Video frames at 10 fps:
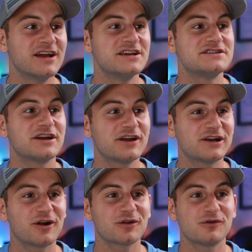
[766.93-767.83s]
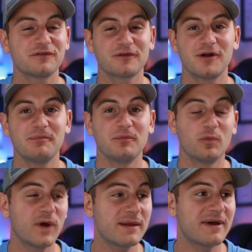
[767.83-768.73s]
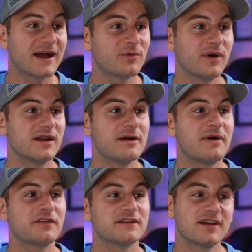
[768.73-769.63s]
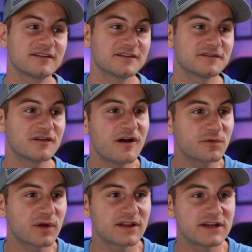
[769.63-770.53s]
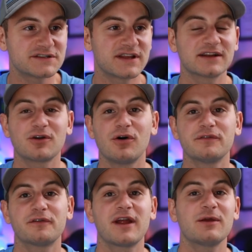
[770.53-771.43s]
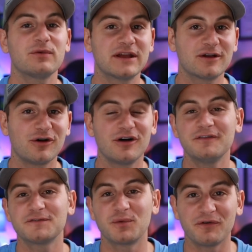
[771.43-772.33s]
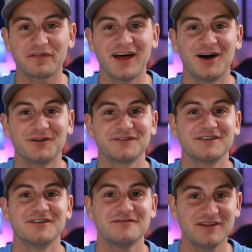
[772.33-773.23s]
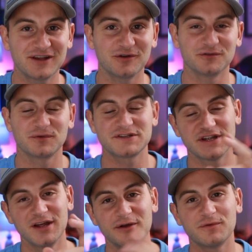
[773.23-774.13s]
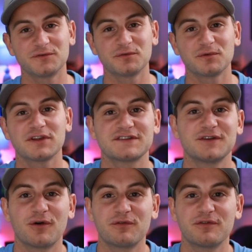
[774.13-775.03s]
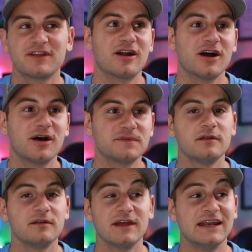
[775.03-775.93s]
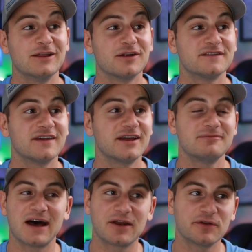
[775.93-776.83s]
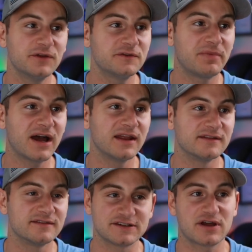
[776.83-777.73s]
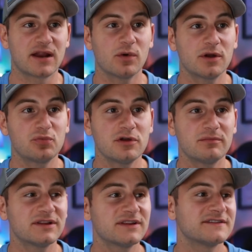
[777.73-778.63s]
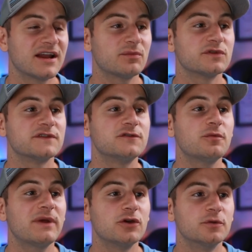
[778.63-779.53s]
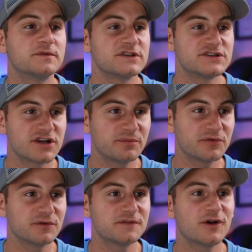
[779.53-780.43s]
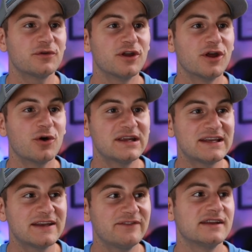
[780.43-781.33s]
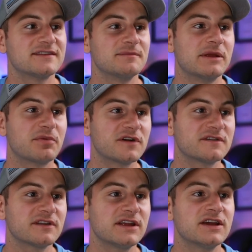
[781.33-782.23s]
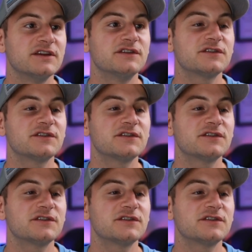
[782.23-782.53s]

Sharing an article from way back when about the Tesla software glitch that called for a recall of of 12,000 vehicles, which it was really just an over the air update. Then Elon said, I don't use Binance. I tried at one point, but the signup was too many hoops to jump through, so no inconvenience to me personally, just